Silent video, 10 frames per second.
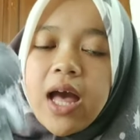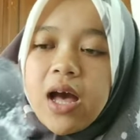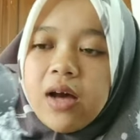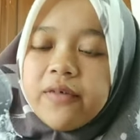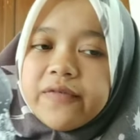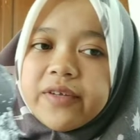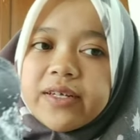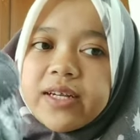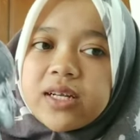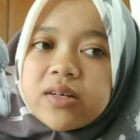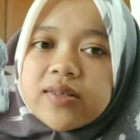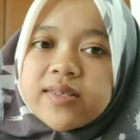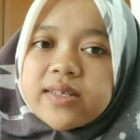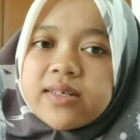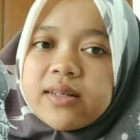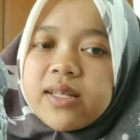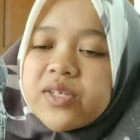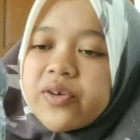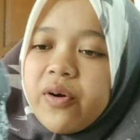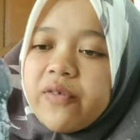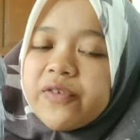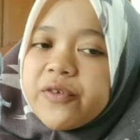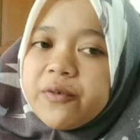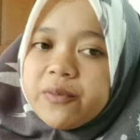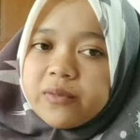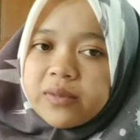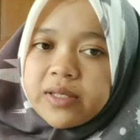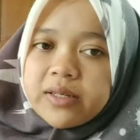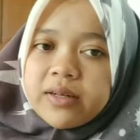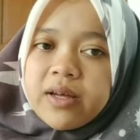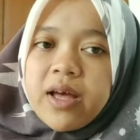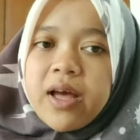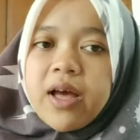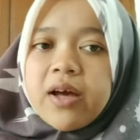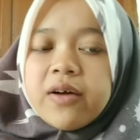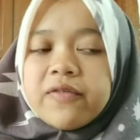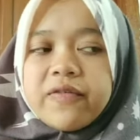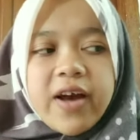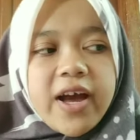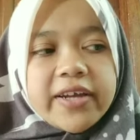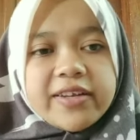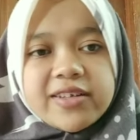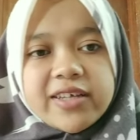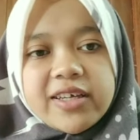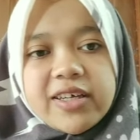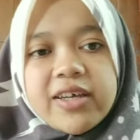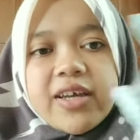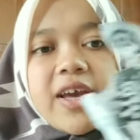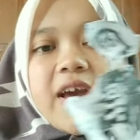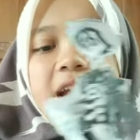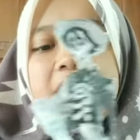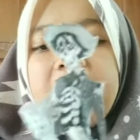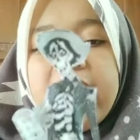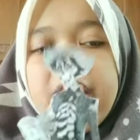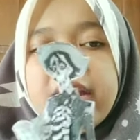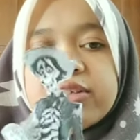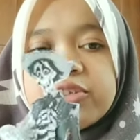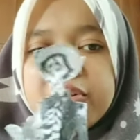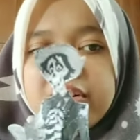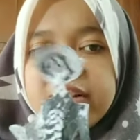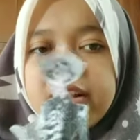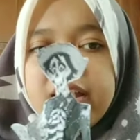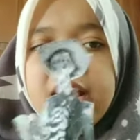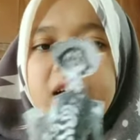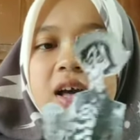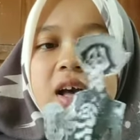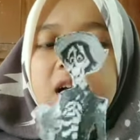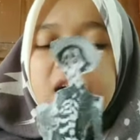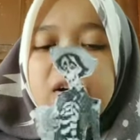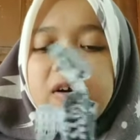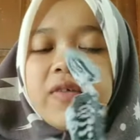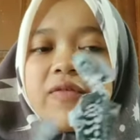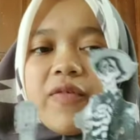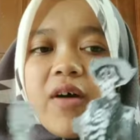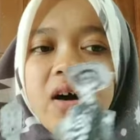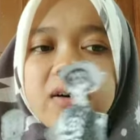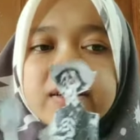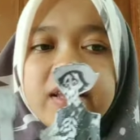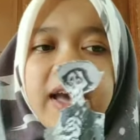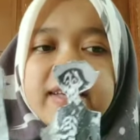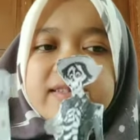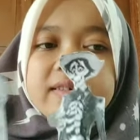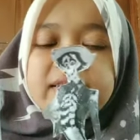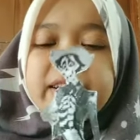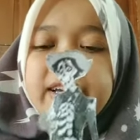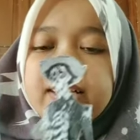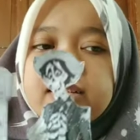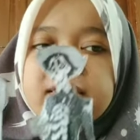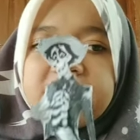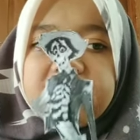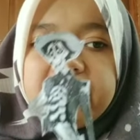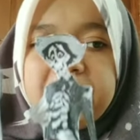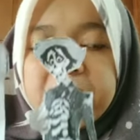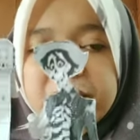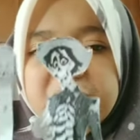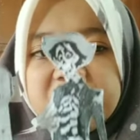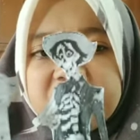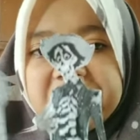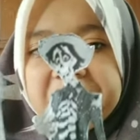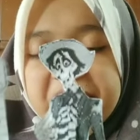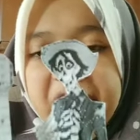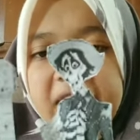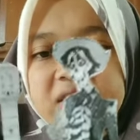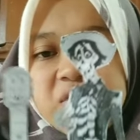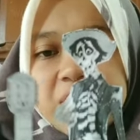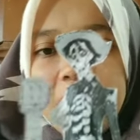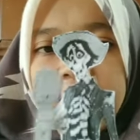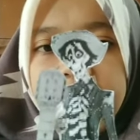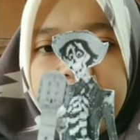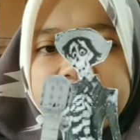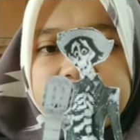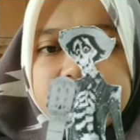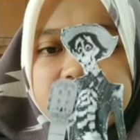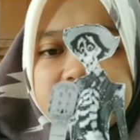After Delacour's secret is carved to public, finally, Hector fought as the real great musician and songwriter.